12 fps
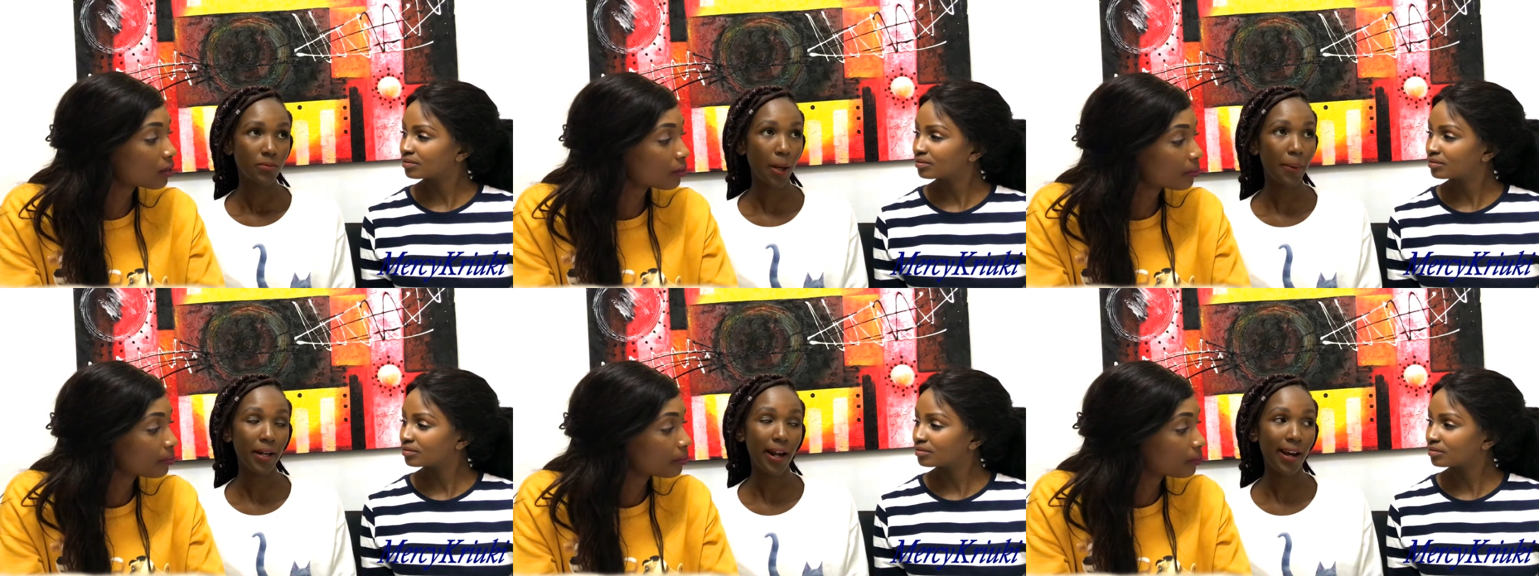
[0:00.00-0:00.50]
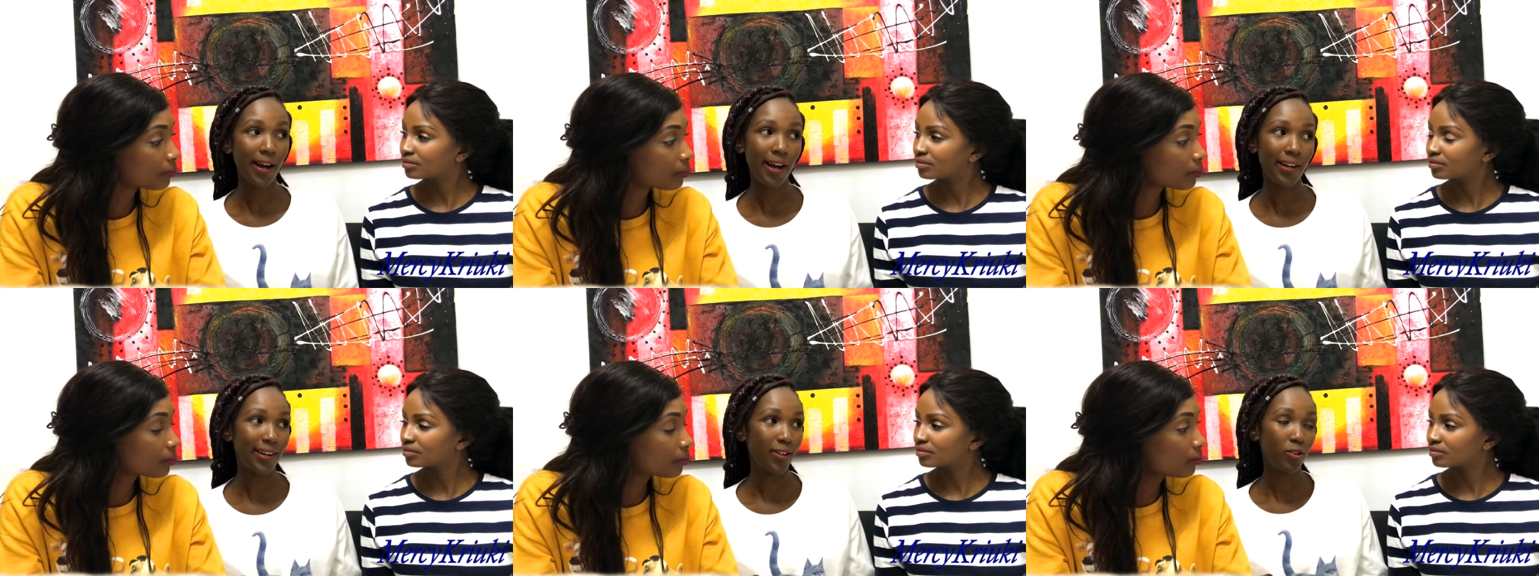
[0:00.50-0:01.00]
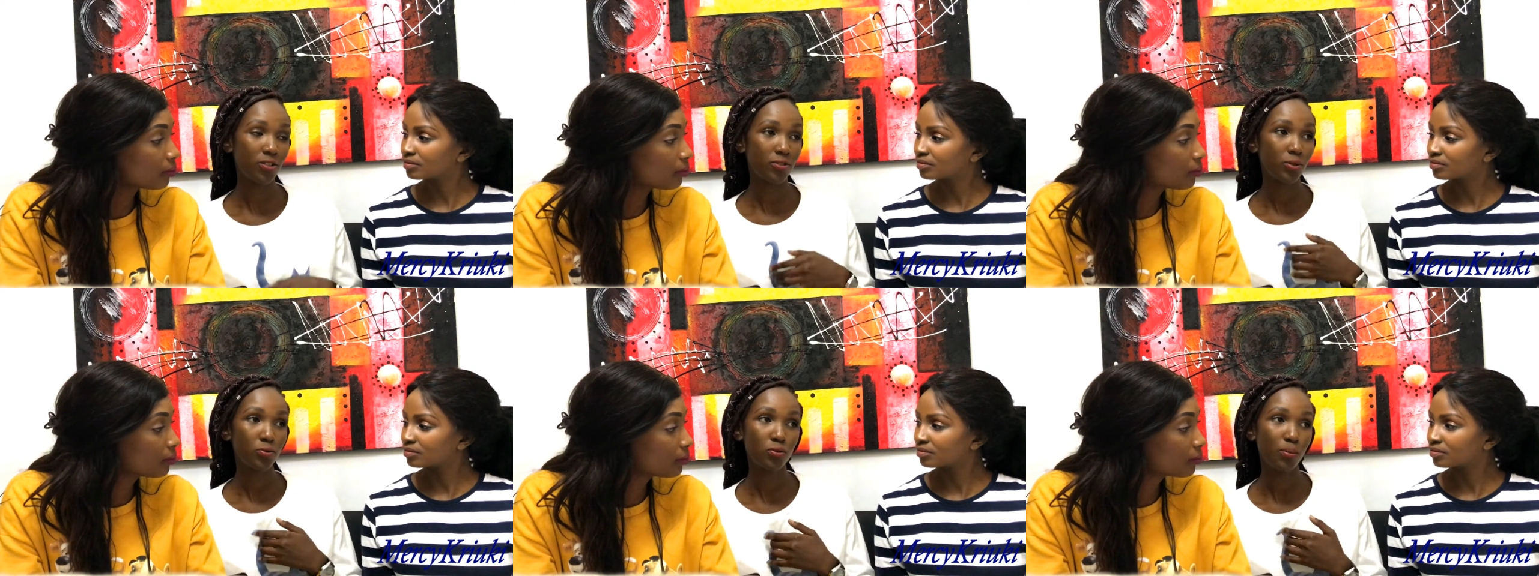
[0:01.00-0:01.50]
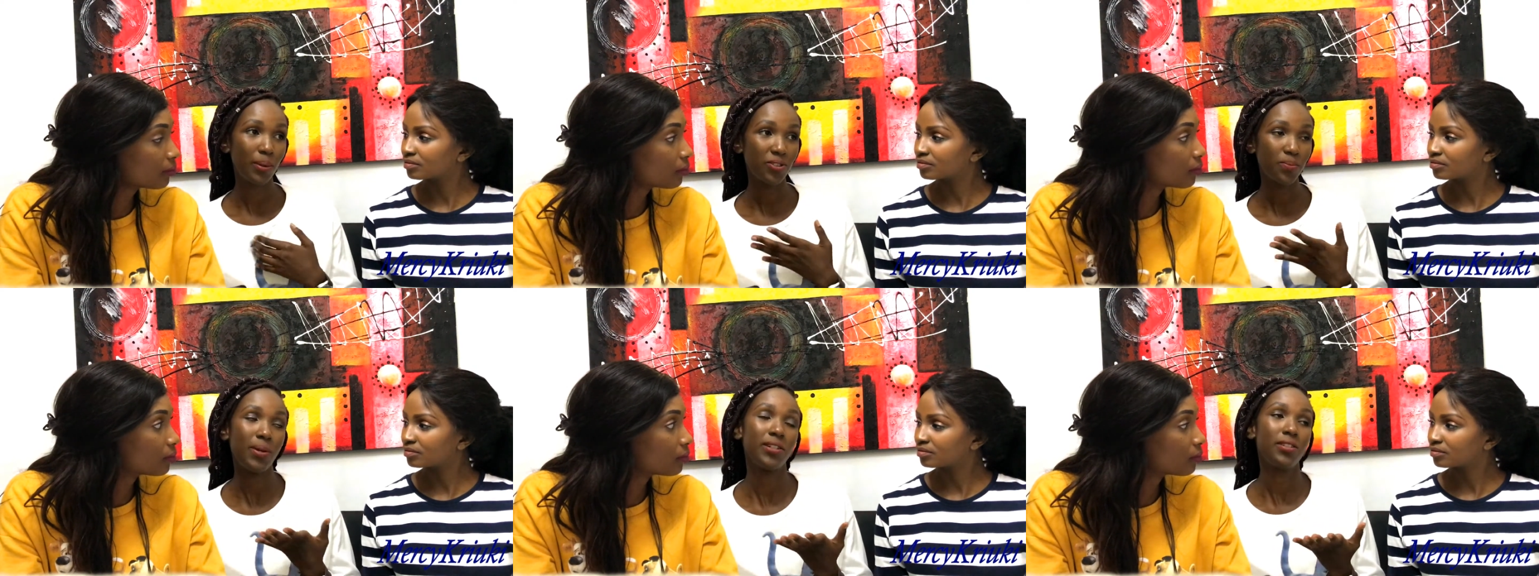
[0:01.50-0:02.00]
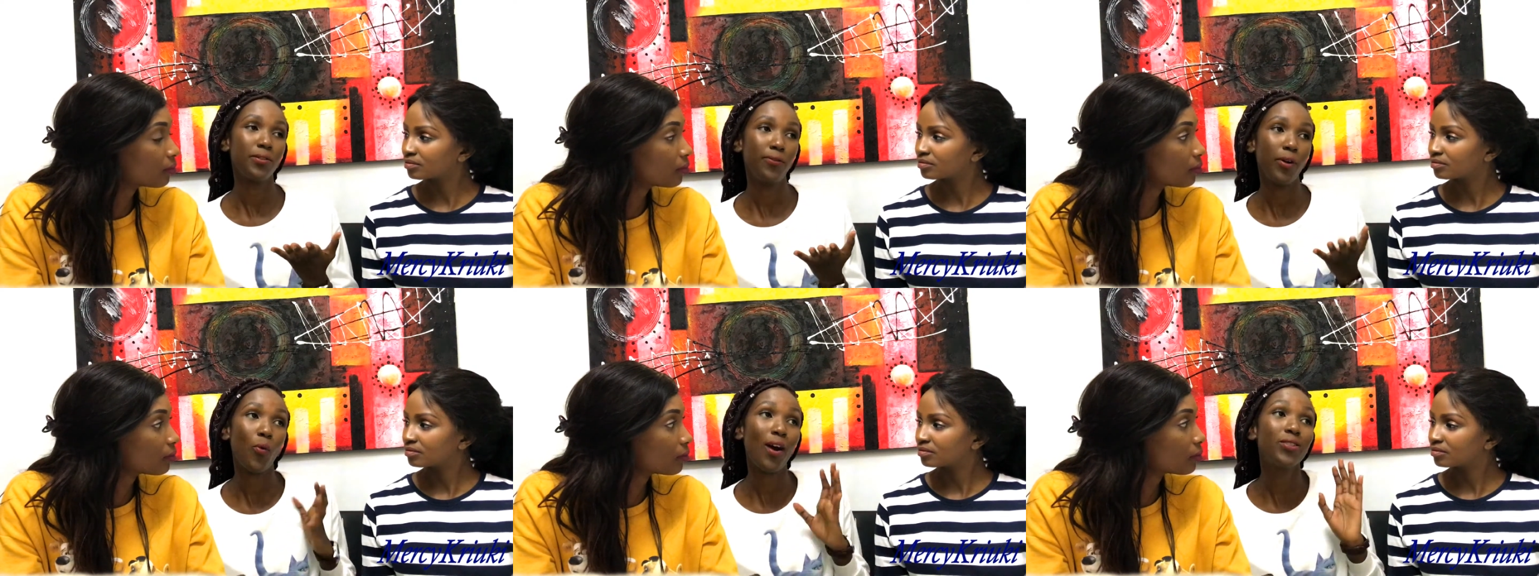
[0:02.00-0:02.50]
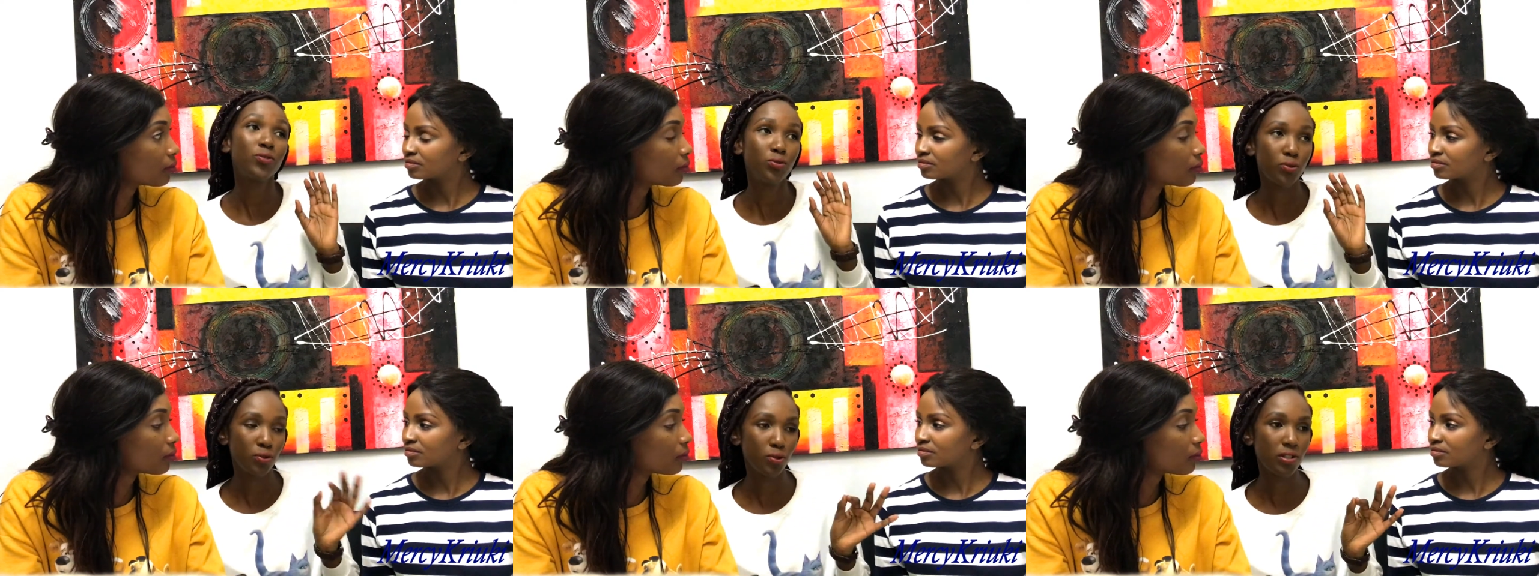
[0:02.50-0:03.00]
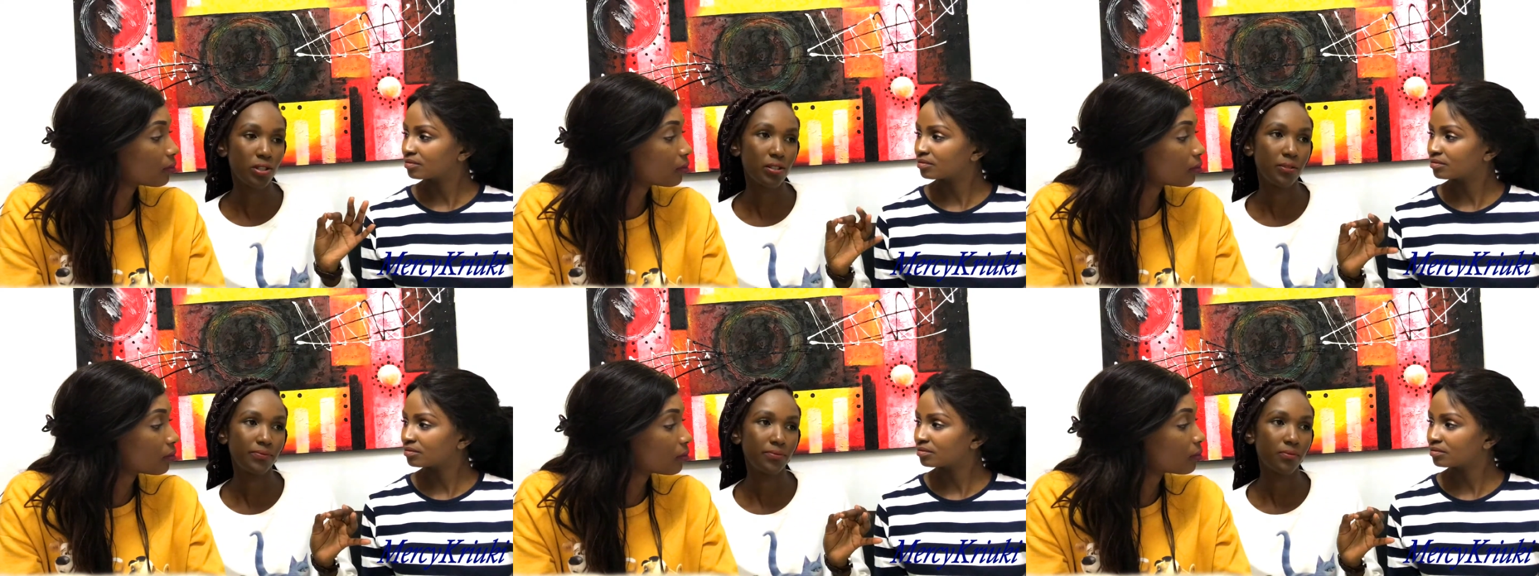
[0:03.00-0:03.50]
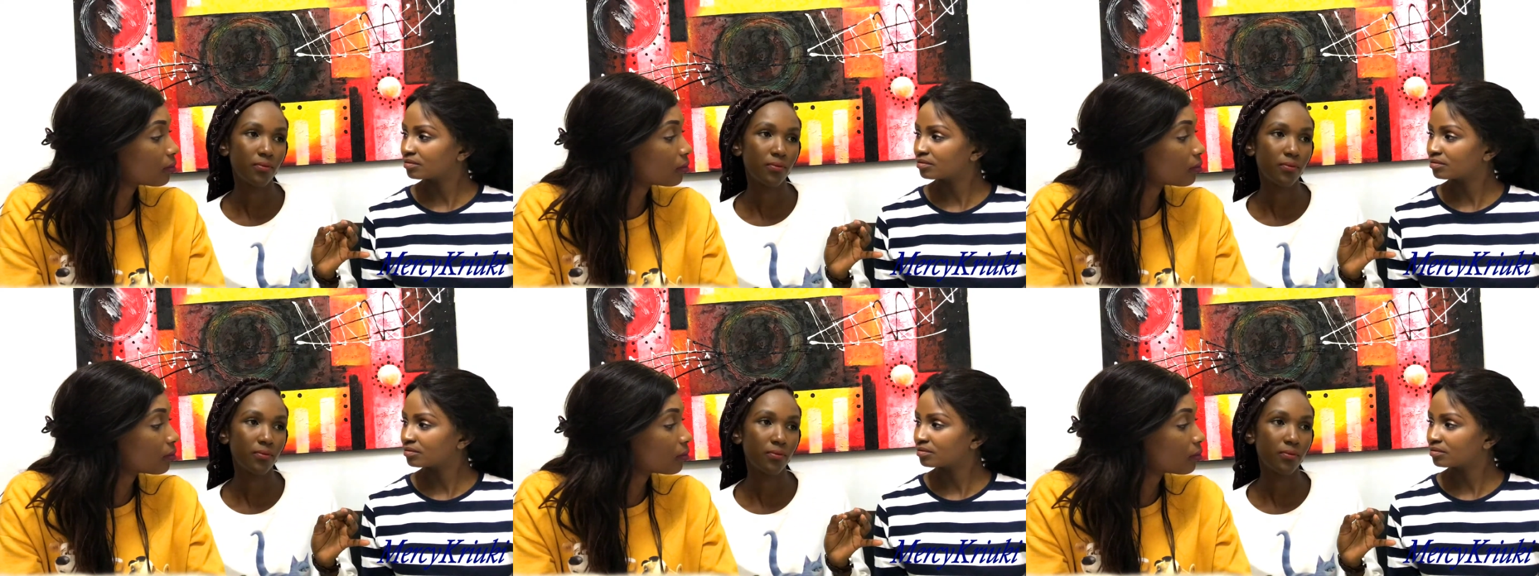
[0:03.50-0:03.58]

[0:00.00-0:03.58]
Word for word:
Speaker 1: I mean, I, I I don't drink too much, but if I was to choose